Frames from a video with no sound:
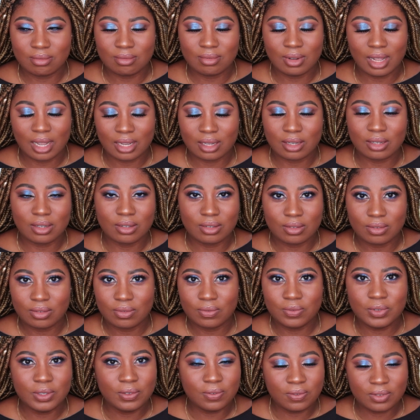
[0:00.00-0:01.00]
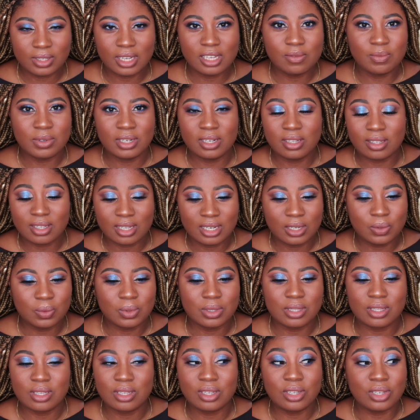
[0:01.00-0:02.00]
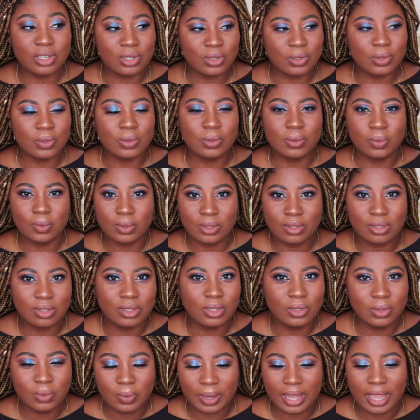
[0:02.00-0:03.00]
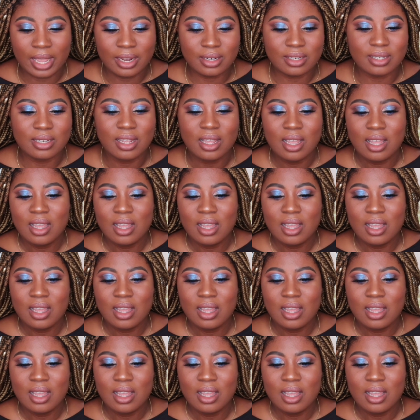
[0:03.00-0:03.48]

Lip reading: like 15 minutes, and it was still wet.